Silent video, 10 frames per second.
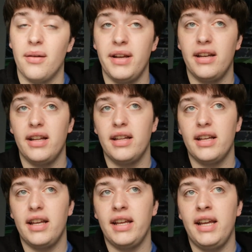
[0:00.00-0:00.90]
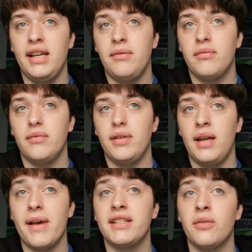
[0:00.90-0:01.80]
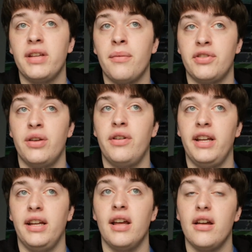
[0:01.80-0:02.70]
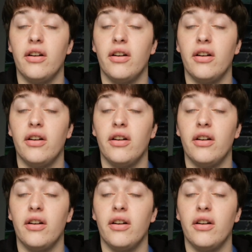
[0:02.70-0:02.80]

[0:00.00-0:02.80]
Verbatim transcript: I mean, he he messed up the opportunity,